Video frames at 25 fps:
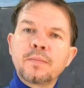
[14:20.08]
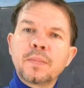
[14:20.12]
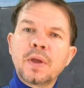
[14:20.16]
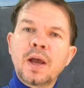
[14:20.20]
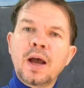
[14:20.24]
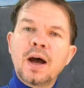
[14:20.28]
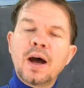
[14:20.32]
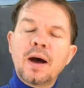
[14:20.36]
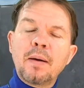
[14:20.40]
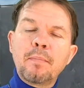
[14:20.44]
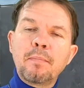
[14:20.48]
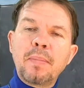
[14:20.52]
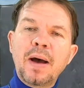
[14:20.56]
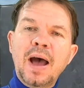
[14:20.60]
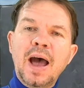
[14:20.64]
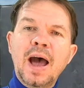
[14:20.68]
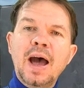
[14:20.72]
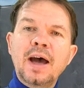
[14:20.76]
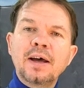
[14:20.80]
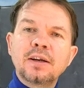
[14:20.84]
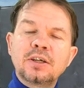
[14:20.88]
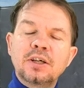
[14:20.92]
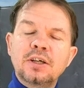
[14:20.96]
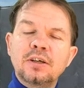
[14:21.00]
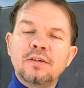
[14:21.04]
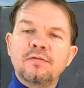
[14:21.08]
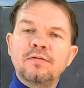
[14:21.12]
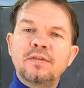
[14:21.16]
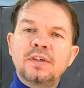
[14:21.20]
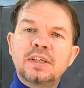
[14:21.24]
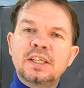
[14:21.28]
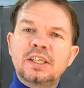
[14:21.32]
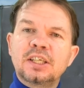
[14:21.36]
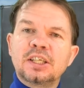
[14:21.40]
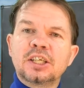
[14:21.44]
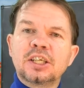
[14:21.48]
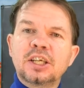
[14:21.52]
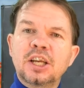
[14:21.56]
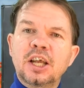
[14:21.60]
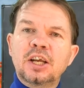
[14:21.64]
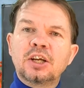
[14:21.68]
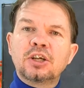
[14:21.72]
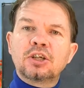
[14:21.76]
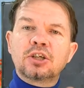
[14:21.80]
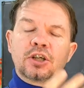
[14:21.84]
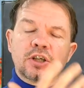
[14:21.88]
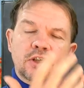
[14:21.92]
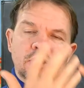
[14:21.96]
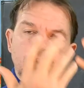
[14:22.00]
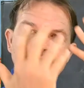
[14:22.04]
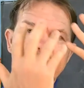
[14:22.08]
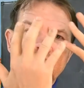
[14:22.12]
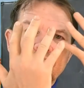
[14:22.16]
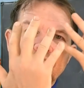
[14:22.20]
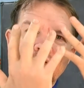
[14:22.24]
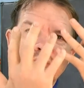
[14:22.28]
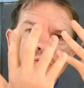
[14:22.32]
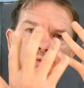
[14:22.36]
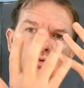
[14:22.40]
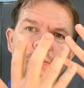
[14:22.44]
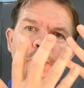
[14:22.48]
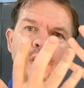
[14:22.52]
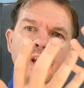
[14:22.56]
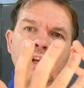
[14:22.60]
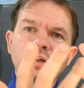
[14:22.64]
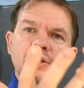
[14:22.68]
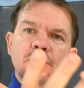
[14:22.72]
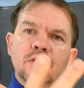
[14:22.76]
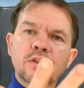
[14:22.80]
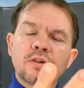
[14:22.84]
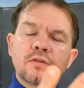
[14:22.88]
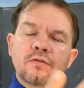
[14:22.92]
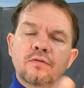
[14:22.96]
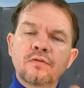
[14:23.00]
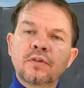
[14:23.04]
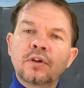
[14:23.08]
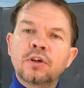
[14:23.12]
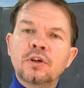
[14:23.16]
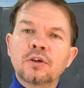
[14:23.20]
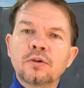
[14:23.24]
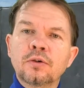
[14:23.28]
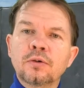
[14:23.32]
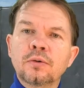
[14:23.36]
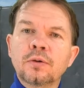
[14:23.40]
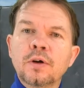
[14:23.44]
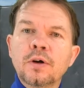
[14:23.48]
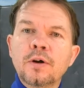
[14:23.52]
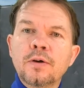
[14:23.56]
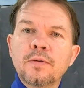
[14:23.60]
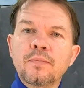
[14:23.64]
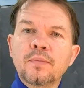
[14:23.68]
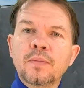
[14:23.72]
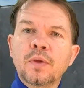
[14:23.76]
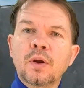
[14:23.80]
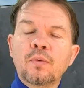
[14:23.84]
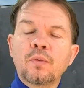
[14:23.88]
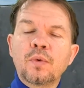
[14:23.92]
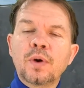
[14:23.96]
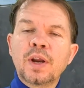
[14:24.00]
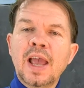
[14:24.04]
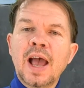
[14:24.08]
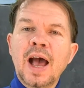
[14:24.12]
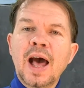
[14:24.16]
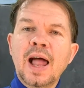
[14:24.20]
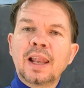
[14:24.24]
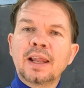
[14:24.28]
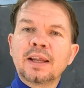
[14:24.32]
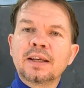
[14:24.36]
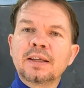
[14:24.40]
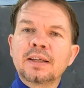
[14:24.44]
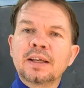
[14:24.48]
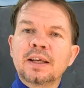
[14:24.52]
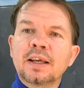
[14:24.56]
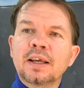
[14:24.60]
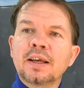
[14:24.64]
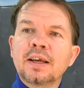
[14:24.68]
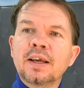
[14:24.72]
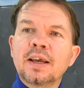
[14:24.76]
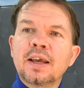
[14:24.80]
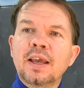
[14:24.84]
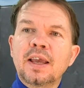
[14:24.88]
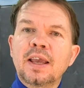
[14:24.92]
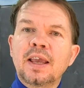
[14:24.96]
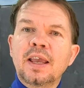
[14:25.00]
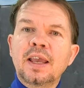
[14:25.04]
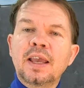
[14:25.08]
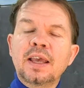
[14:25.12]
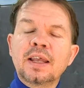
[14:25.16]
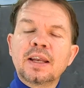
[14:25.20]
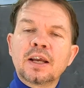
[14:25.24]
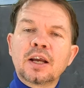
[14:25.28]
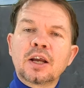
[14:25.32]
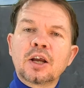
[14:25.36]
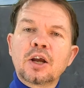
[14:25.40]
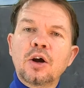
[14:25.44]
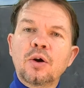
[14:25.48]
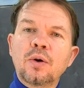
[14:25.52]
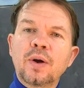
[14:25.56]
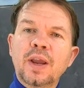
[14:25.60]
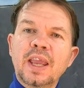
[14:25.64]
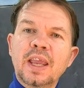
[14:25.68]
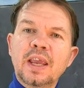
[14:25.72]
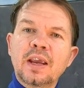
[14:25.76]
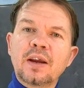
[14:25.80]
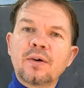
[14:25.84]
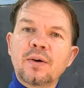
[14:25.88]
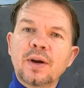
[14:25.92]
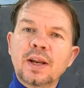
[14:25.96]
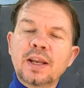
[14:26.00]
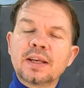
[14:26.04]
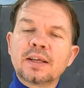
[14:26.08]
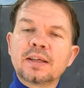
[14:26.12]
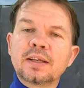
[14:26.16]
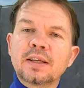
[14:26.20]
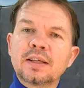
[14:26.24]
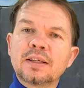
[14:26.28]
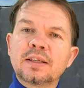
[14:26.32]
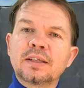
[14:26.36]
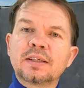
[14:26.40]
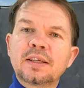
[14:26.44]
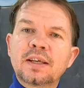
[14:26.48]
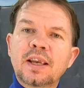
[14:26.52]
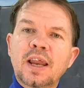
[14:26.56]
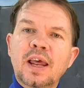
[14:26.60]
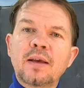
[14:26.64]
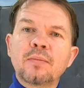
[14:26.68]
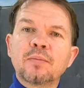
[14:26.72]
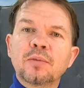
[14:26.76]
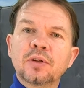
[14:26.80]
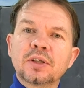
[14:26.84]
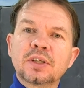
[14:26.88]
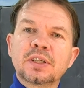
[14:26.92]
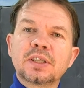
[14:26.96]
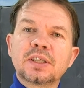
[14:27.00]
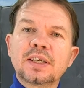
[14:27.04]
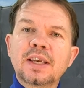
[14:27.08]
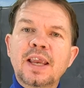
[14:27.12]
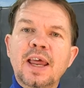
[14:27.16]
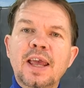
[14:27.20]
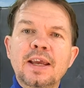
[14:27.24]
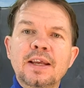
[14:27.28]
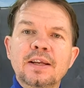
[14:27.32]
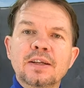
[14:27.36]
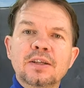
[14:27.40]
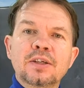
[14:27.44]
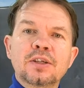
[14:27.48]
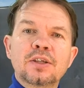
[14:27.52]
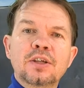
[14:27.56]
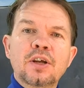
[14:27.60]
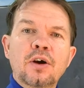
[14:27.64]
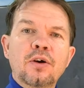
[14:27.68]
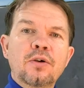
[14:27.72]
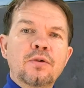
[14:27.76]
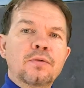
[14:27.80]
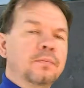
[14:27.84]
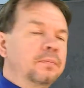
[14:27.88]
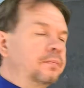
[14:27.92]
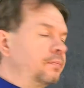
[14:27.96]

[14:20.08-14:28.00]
a pattern of distinctions through which to view reality in a coherent and stable state. So